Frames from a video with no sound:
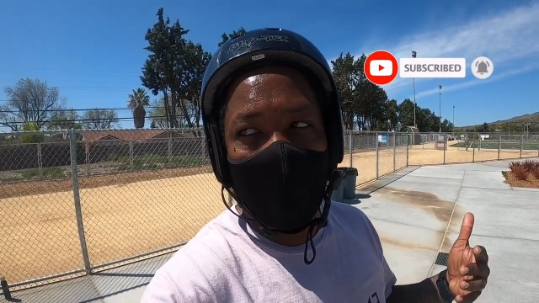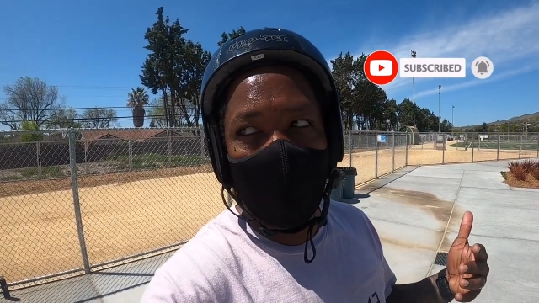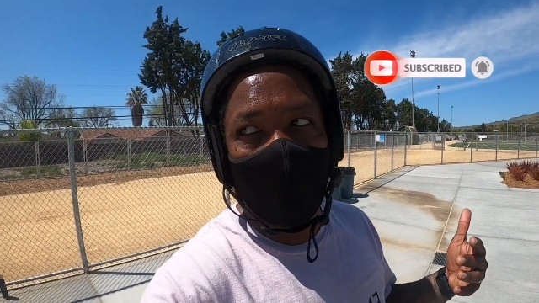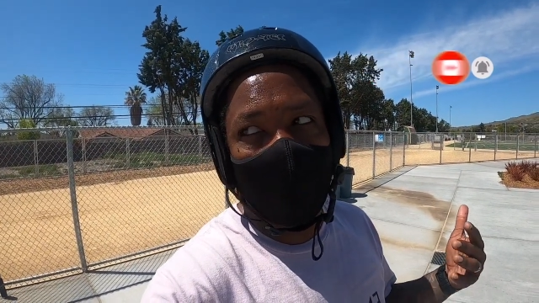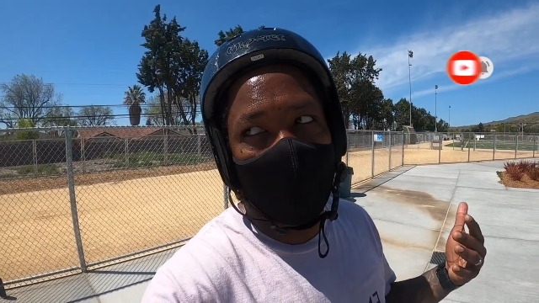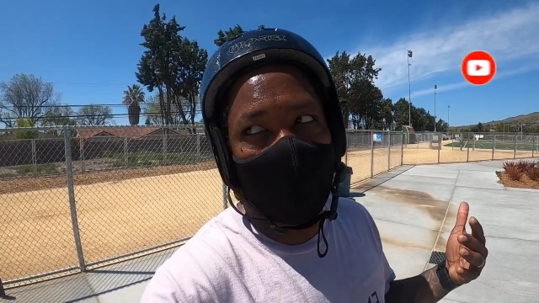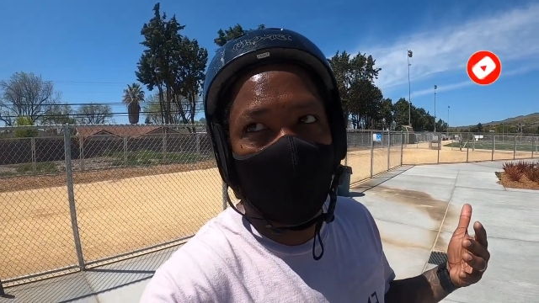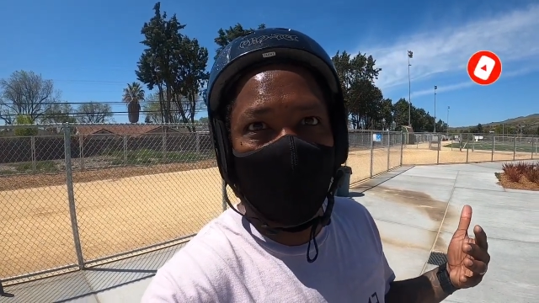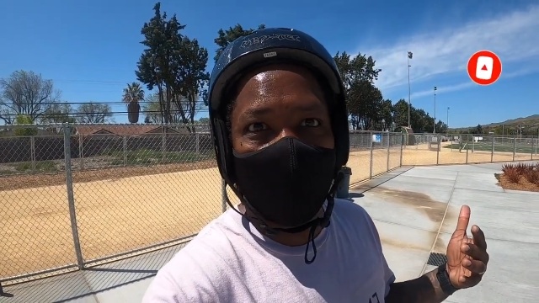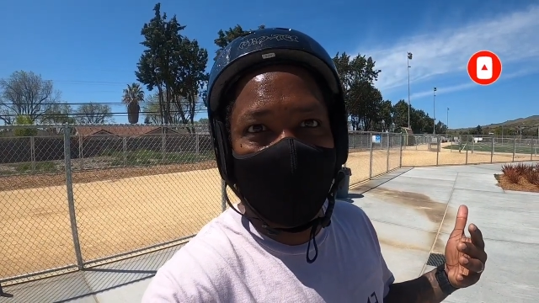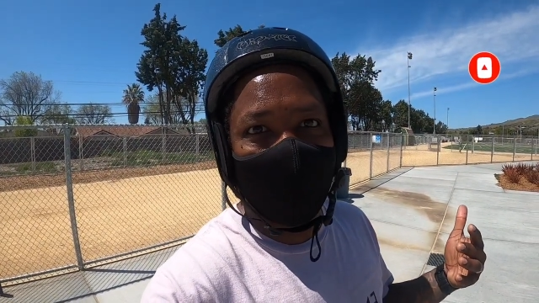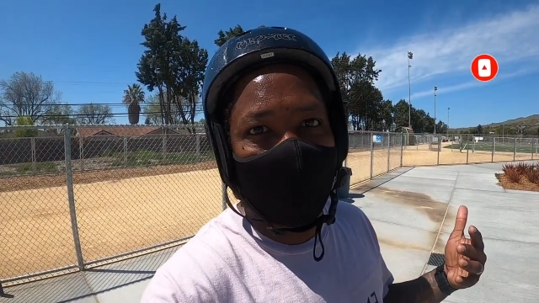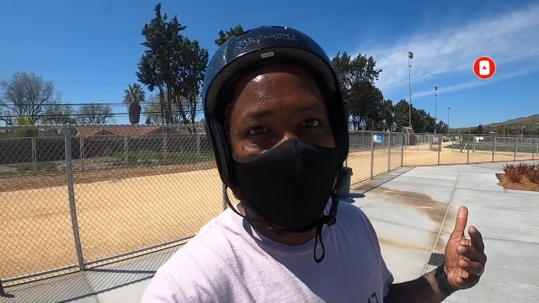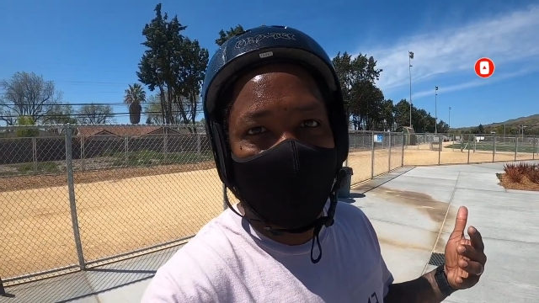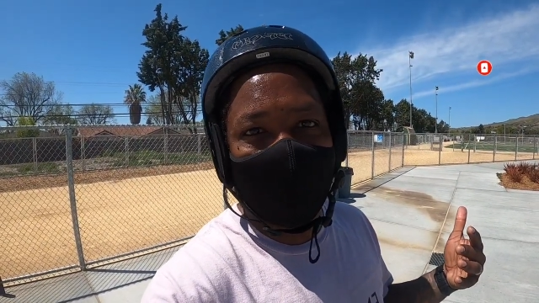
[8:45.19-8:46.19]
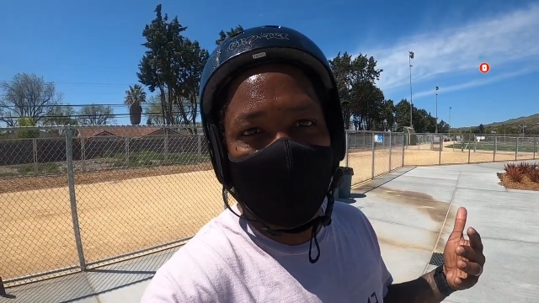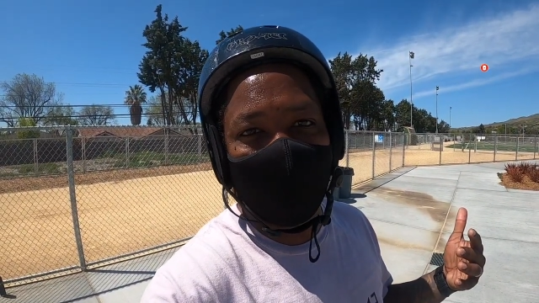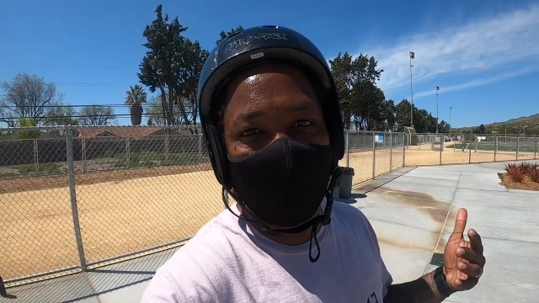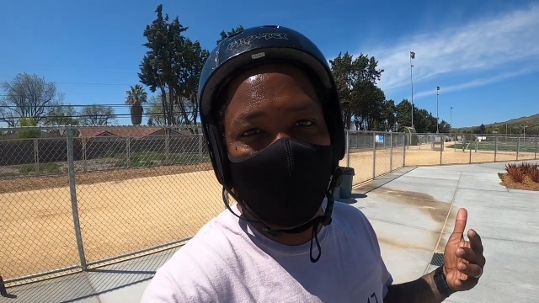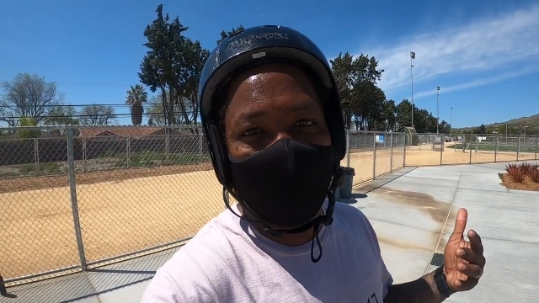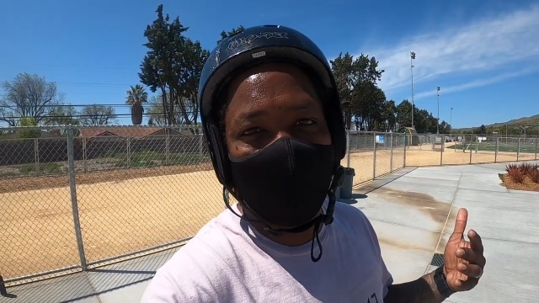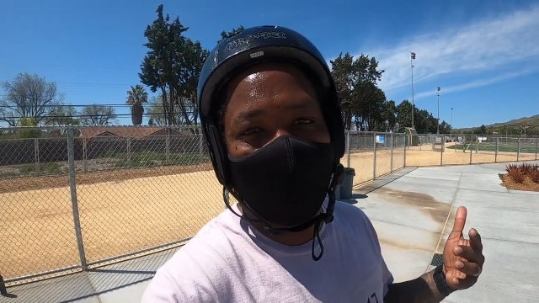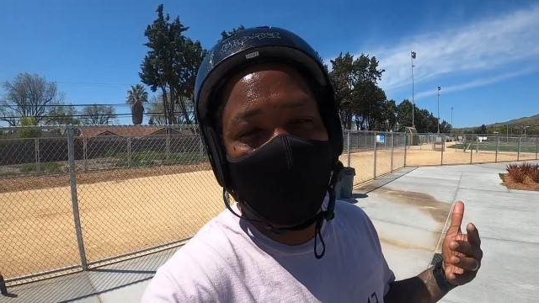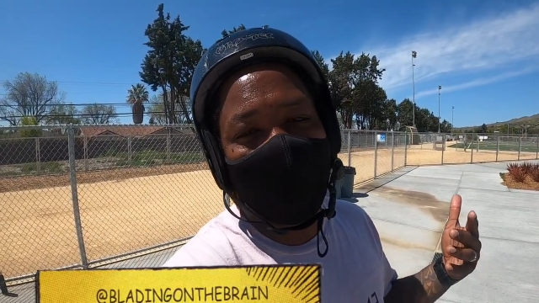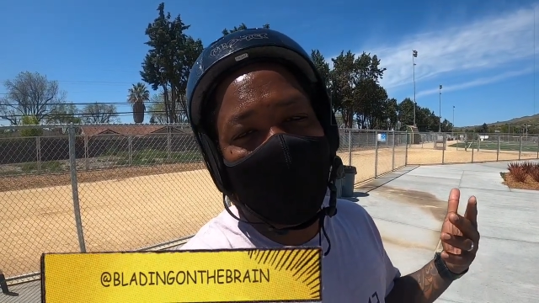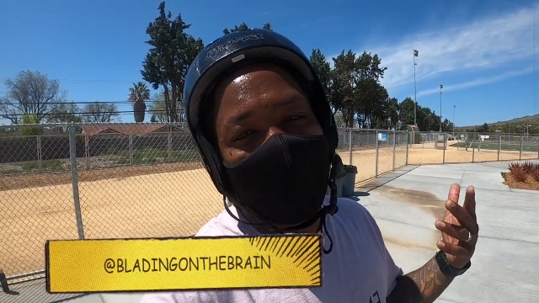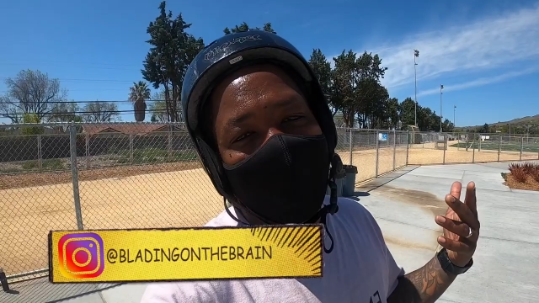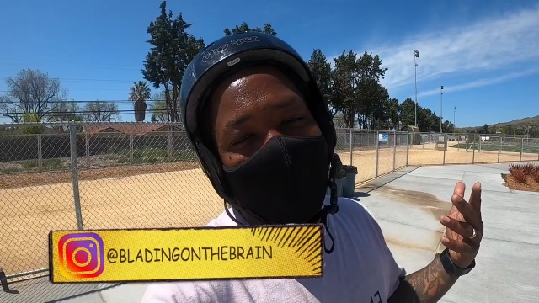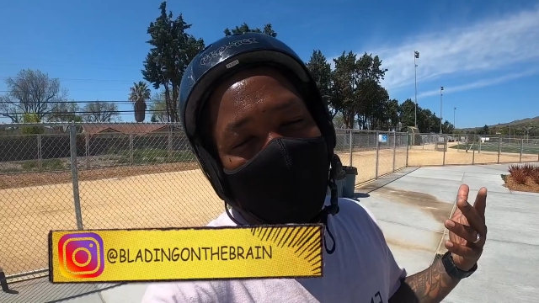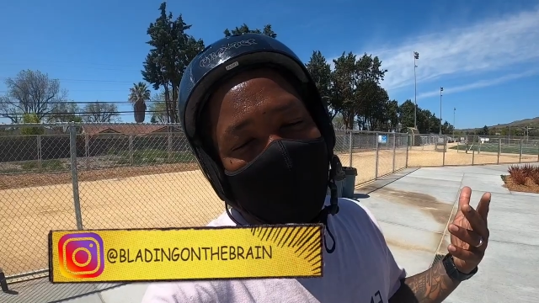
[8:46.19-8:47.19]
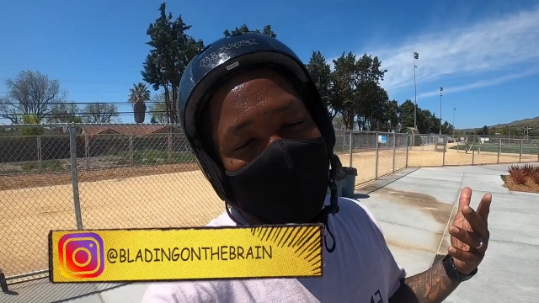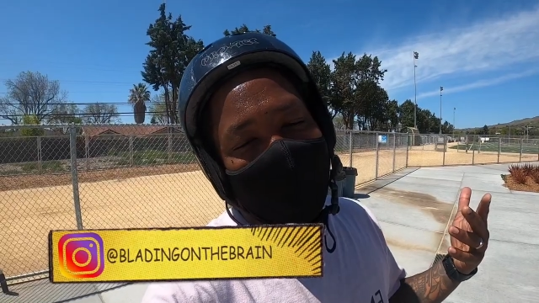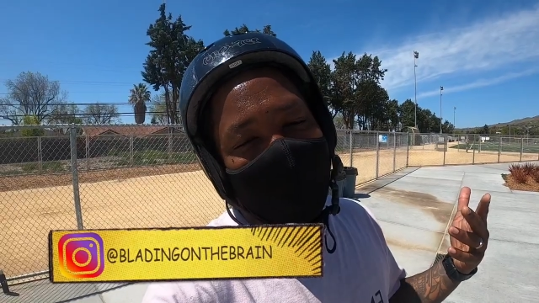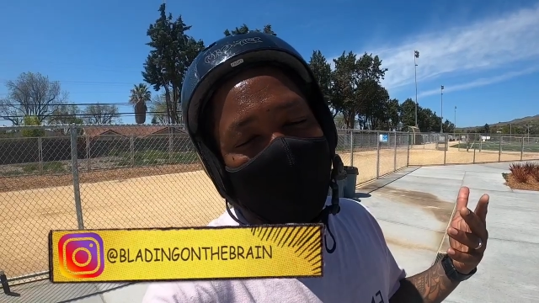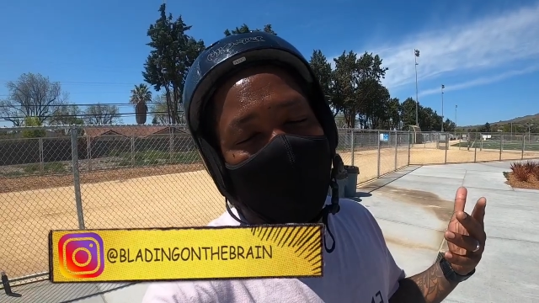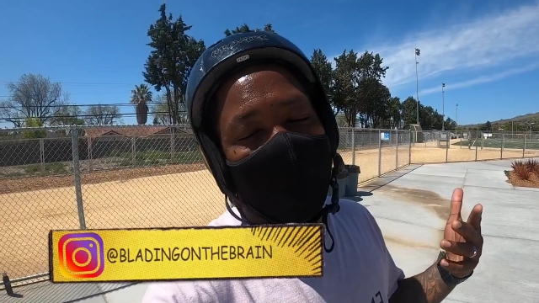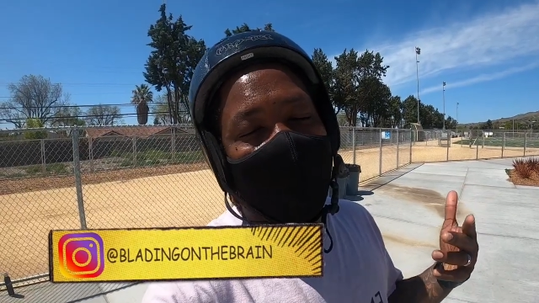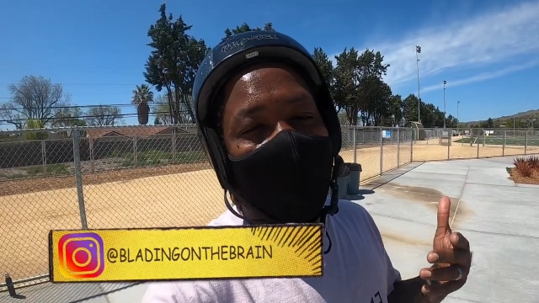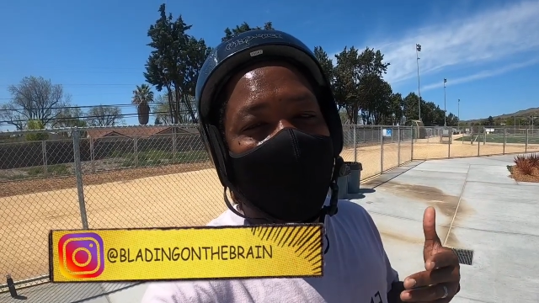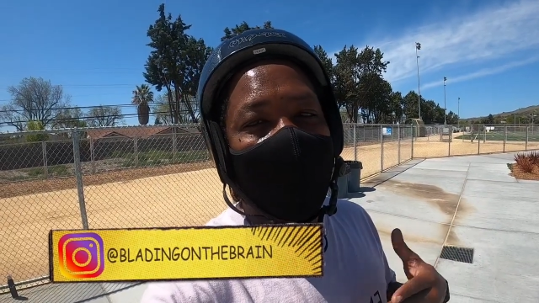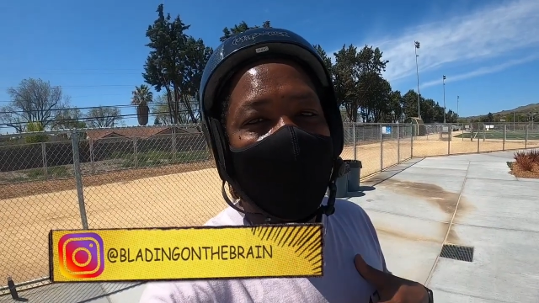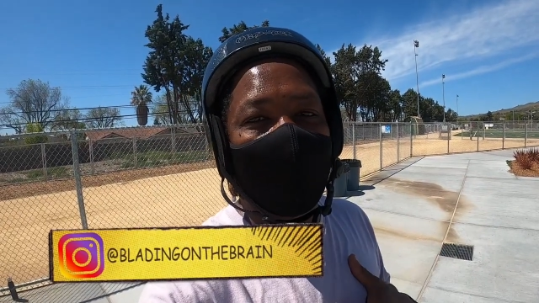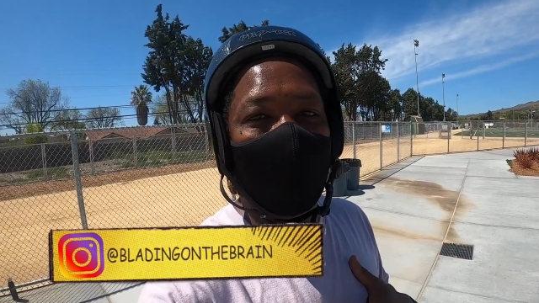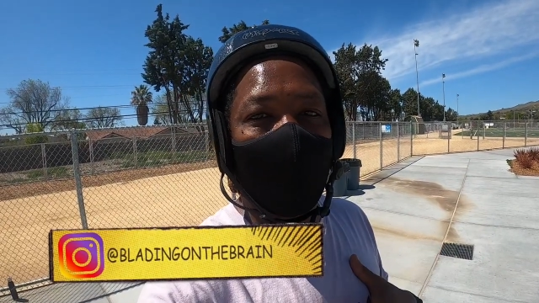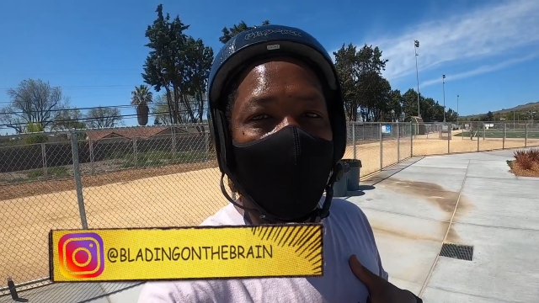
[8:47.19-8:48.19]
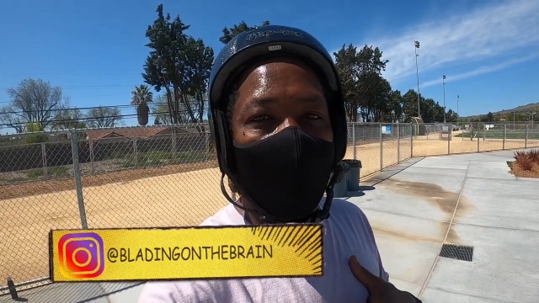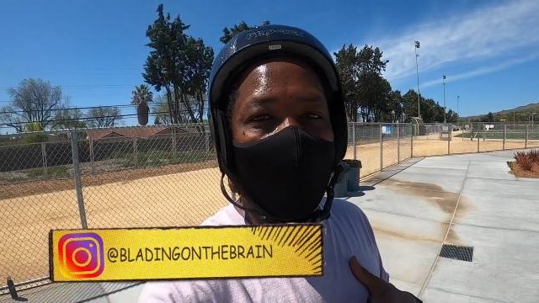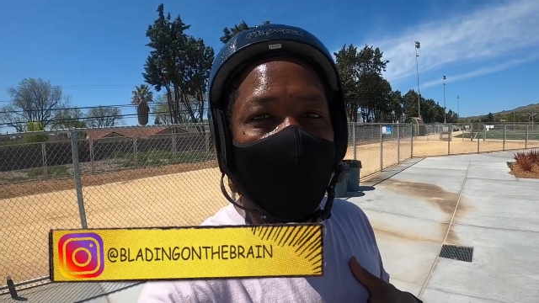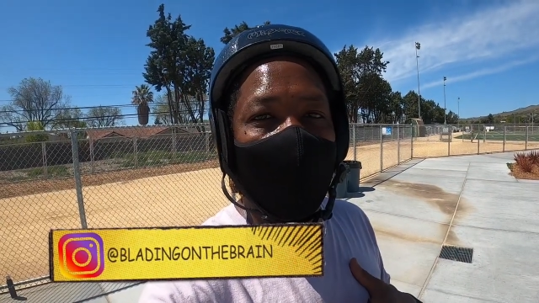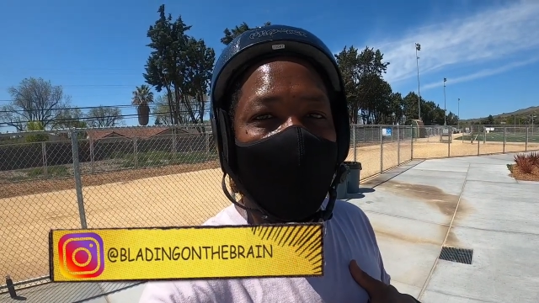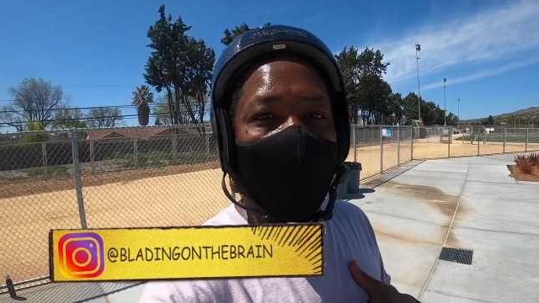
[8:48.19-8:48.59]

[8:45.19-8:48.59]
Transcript: but that the tricks are hot too. See y'all next week.